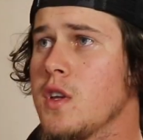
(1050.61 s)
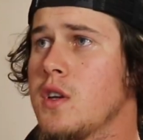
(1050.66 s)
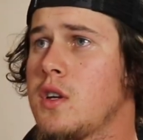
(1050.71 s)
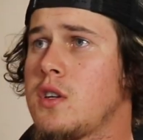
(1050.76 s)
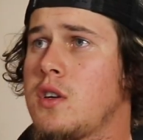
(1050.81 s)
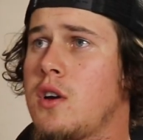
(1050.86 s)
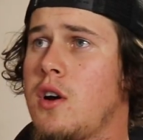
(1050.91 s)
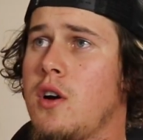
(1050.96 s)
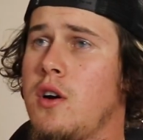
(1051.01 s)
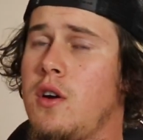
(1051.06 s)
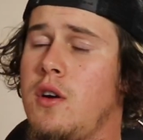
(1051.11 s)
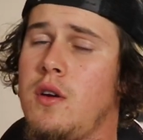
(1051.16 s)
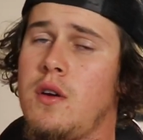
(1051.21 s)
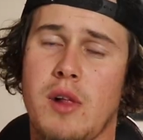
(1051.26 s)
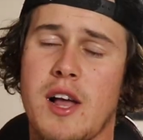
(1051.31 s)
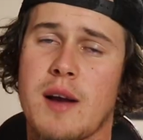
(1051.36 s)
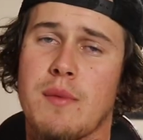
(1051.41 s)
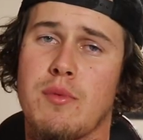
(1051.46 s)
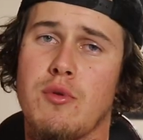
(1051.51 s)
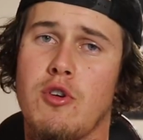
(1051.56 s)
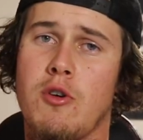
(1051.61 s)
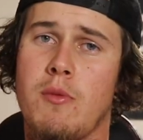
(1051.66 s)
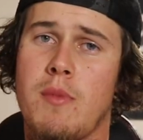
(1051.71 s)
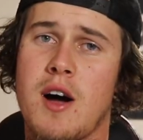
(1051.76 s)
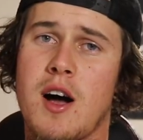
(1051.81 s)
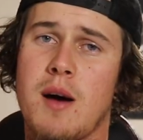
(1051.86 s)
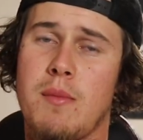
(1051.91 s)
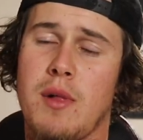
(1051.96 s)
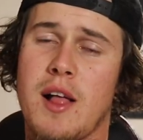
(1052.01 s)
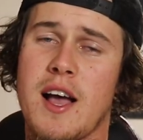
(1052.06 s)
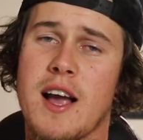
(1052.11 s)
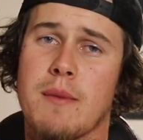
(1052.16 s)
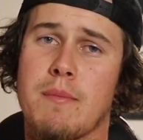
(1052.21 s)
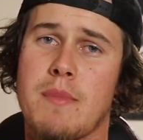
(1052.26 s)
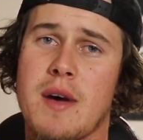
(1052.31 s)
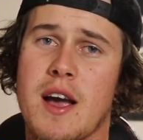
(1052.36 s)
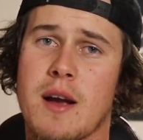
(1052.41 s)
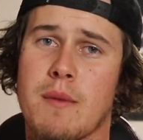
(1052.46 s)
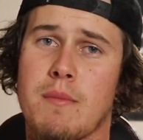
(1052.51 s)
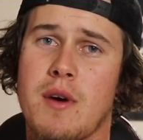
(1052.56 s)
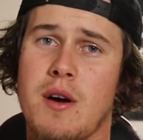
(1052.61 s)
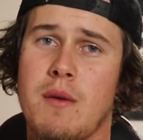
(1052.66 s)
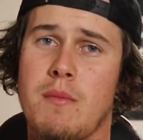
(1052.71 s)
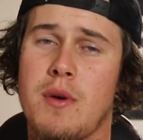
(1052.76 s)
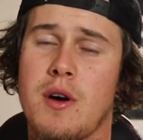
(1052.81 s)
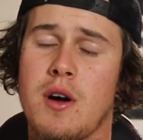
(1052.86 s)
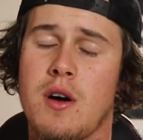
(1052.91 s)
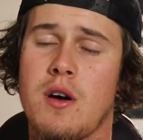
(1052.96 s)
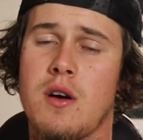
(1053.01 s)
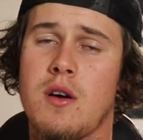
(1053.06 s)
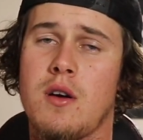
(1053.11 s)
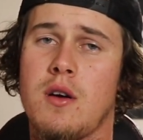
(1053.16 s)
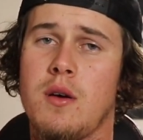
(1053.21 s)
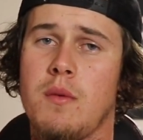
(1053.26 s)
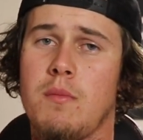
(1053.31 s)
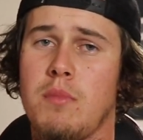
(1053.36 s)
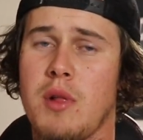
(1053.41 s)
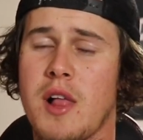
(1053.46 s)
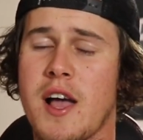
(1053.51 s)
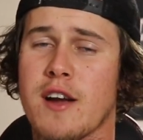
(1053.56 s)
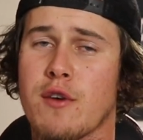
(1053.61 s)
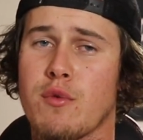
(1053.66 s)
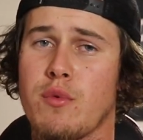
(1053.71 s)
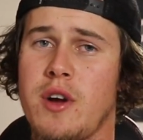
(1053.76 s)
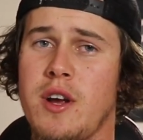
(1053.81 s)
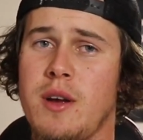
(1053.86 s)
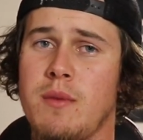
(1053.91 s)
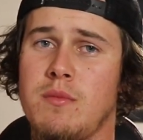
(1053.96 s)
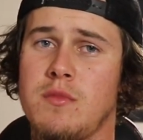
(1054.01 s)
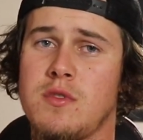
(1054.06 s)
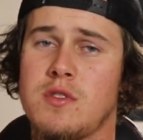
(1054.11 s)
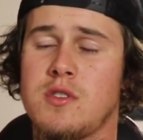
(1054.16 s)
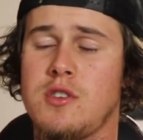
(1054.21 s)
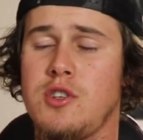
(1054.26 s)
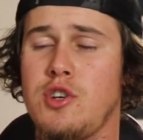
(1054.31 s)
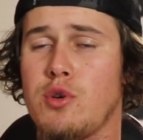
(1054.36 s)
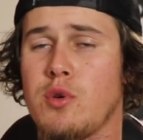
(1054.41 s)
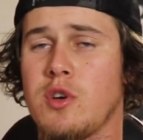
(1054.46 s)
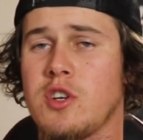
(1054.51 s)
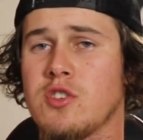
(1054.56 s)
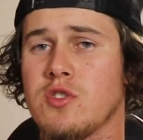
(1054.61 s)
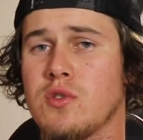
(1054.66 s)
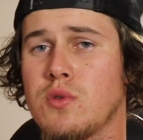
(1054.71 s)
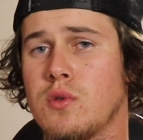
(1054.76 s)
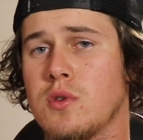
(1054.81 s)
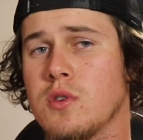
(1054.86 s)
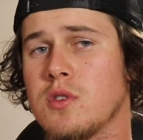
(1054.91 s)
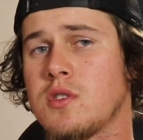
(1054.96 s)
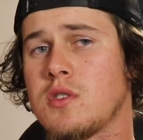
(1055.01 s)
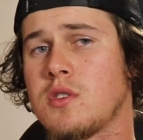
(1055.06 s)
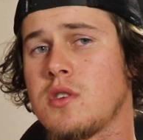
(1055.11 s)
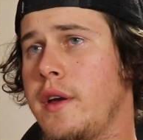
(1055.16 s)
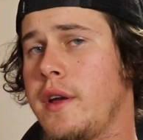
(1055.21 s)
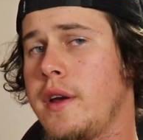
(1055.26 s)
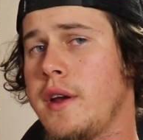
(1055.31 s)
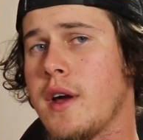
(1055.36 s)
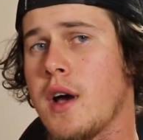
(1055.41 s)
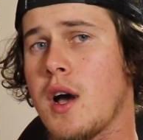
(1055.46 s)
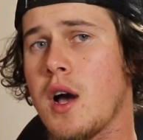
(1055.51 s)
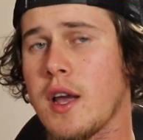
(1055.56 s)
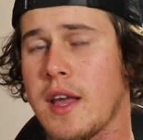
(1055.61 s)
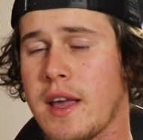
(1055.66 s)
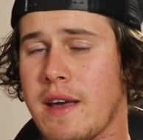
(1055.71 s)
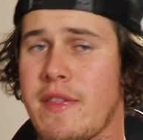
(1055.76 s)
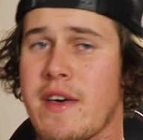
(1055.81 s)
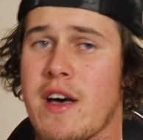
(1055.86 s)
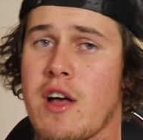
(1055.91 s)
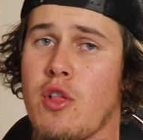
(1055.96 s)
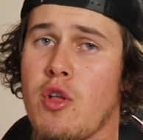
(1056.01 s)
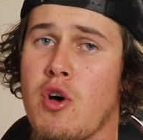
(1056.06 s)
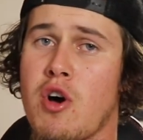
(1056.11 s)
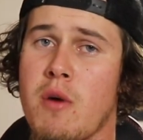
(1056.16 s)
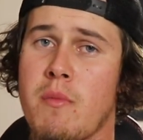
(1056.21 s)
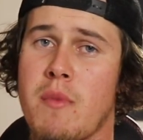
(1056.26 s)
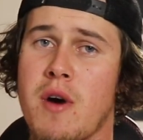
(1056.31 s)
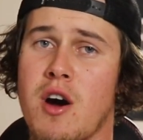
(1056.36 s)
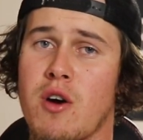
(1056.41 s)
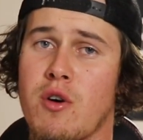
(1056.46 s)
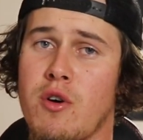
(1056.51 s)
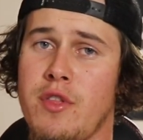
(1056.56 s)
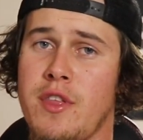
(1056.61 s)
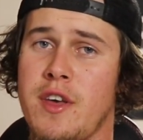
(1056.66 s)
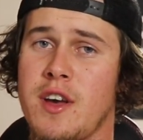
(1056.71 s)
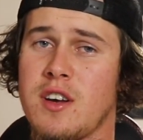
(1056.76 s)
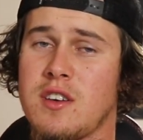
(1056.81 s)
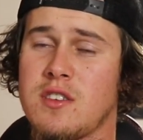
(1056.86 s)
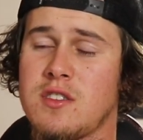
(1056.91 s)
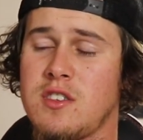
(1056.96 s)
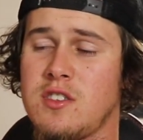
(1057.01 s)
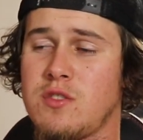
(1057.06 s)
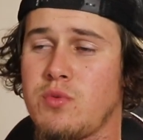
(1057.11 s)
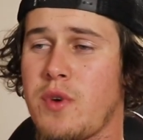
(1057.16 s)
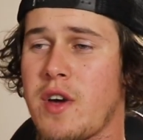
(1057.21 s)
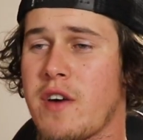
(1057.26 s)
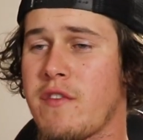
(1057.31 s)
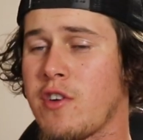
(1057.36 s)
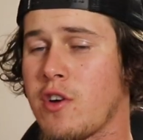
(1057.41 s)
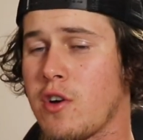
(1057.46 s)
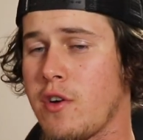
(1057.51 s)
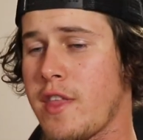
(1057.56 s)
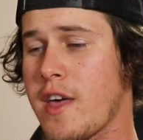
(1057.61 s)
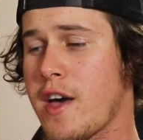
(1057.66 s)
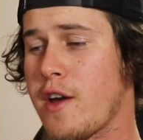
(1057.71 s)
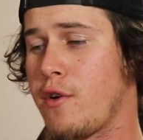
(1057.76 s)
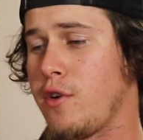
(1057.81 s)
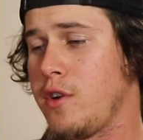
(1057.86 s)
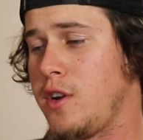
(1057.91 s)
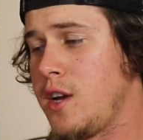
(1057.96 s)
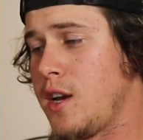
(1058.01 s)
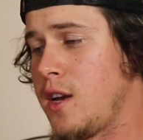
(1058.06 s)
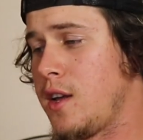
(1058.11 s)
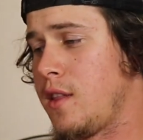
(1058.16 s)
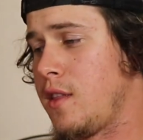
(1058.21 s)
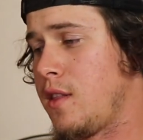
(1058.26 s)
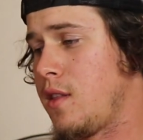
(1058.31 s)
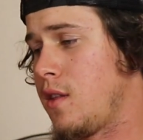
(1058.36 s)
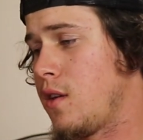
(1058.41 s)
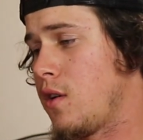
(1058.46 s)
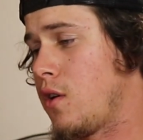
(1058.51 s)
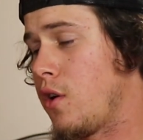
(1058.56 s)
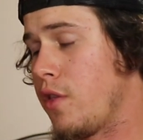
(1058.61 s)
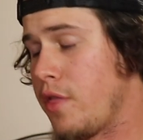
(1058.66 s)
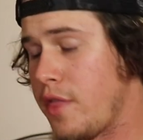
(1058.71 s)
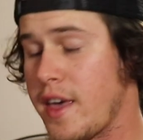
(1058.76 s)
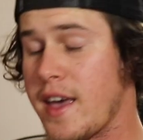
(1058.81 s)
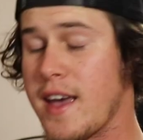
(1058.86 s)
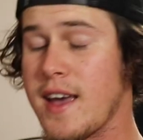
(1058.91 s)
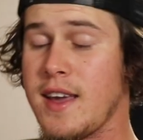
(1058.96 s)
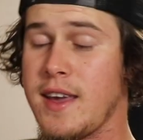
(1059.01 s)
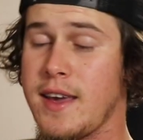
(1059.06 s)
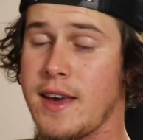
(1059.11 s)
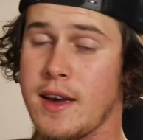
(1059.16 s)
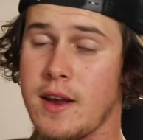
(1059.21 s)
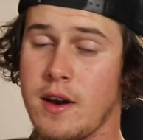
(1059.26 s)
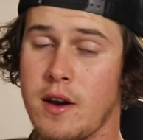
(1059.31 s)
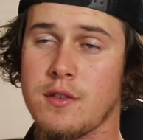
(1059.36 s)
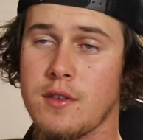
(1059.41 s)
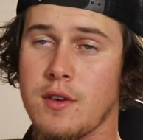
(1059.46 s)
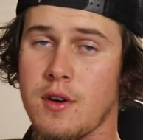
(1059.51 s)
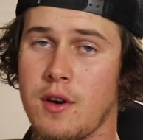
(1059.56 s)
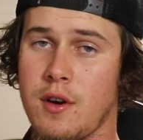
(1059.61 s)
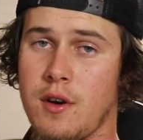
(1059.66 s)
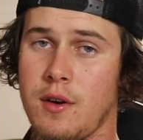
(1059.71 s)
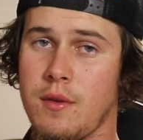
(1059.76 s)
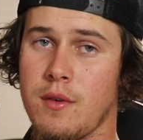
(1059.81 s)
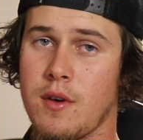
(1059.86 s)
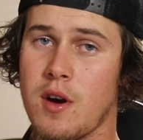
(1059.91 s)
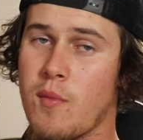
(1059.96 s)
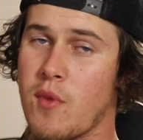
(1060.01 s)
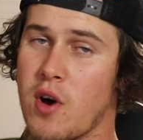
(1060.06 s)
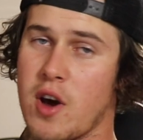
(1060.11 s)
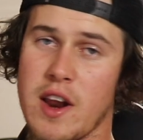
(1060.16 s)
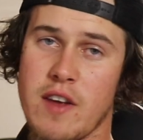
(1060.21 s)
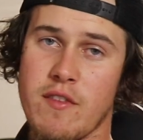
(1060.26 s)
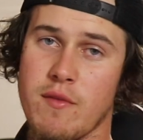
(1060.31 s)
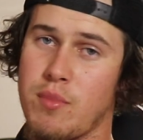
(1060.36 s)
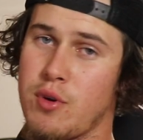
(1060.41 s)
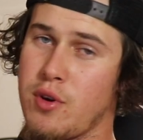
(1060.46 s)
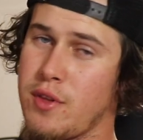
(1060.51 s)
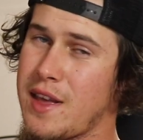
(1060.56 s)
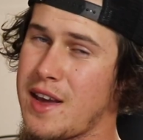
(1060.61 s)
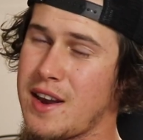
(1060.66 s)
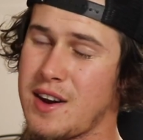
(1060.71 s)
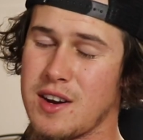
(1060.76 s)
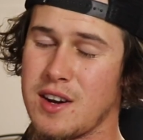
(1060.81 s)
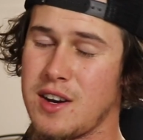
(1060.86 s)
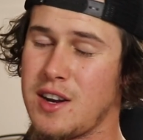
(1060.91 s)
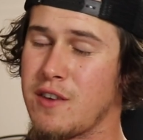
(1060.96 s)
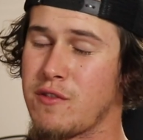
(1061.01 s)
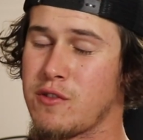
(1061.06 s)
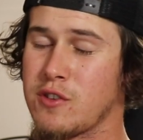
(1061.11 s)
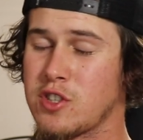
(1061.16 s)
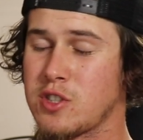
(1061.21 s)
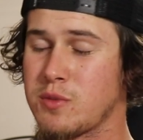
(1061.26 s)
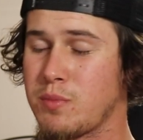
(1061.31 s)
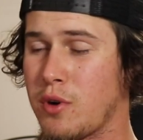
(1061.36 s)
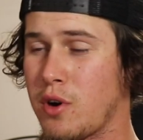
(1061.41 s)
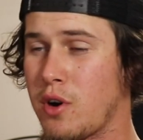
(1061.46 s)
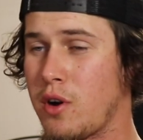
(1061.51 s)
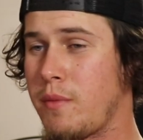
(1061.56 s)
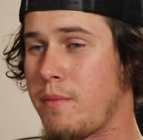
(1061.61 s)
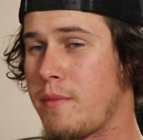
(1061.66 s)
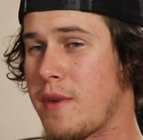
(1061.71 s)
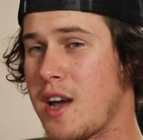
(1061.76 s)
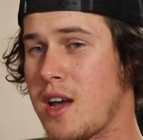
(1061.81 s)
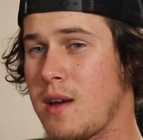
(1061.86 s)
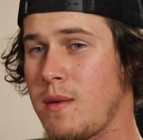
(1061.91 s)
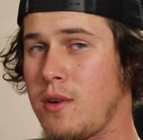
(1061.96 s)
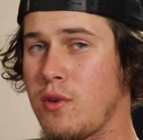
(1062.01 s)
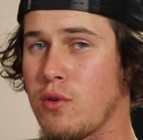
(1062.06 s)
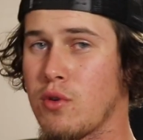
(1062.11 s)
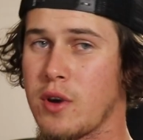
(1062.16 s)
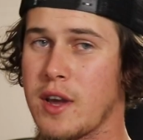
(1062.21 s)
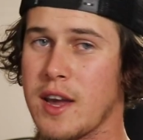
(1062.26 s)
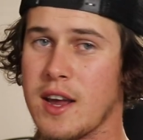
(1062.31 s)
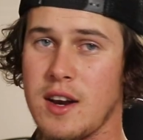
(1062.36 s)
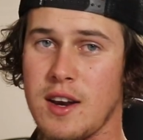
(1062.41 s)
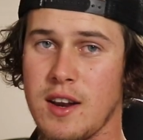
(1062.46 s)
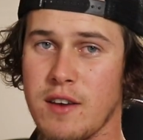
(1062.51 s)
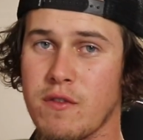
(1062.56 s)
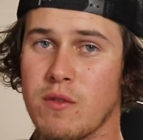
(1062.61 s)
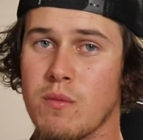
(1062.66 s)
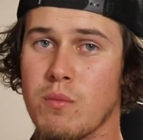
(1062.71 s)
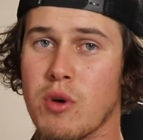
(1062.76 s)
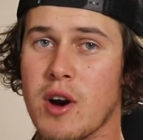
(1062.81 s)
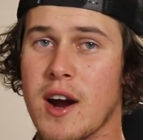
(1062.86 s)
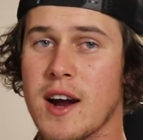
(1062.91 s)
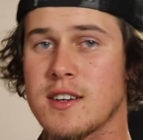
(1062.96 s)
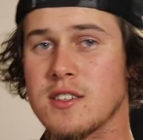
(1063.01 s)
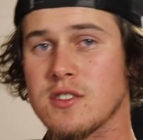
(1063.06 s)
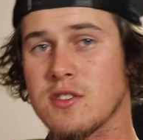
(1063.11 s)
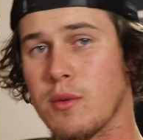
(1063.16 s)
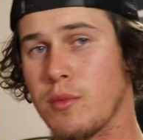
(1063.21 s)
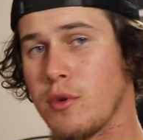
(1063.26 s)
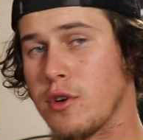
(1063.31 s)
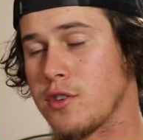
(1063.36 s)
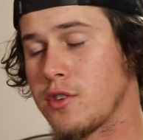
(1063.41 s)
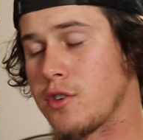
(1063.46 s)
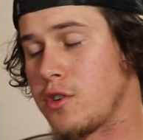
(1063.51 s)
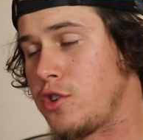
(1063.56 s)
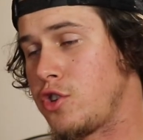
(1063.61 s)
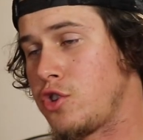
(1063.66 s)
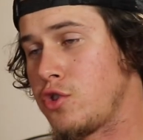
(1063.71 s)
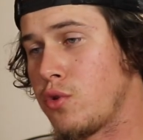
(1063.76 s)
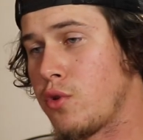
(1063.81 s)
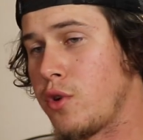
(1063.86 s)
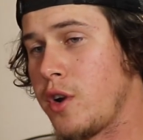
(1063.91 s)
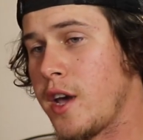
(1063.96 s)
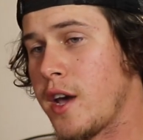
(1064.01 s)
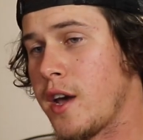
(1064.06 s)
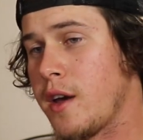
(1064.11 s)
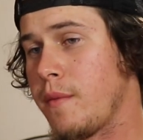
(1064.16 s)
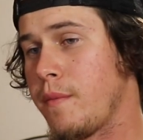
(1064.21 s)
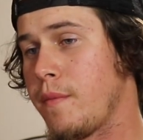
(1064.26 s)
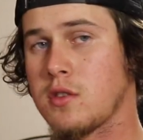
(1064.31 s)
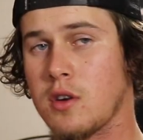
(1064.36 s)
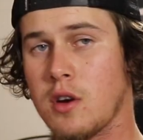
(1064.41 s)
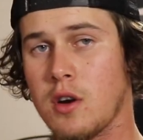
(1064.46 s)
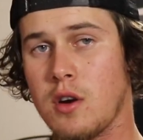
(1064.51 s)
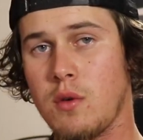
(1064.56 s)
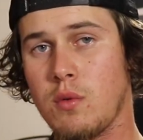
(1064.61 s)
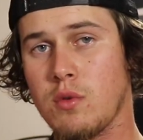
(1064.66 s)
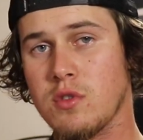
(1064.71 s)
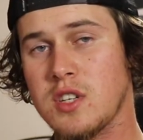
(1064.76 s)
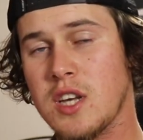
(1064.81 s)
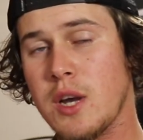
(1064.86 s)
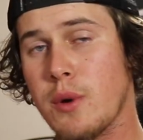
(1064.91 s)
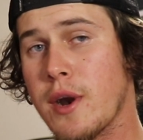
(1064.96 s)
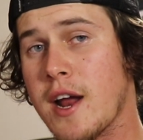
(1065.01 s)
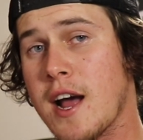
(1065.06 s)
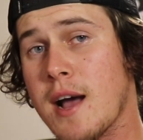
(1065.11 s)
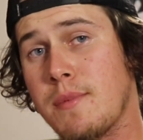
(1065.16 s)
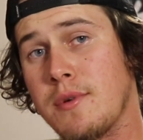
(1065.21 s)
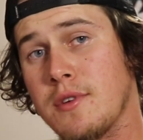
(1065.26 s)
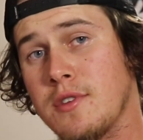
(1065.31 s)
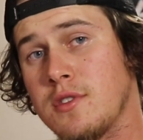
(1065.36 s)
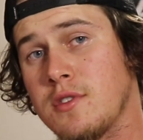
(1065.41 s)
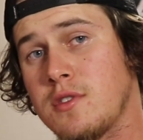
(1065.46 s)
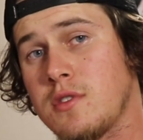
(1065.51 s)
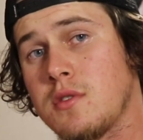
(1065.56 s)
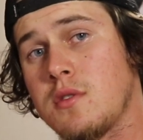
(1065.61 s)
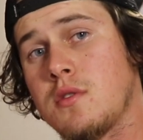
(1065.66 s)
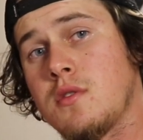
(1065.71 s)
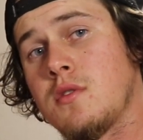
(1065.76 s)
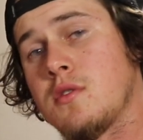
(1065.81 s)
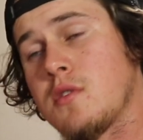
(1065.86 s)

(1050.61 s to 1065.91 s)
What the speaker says: So black bull bar, black back bumper, black rims, new exhaust, and get that light bar on there since we haven't got that on there yet. So I might even put that in a different spot maybe, or get different brackets. I'm not too sure yet. So we'll see what happens.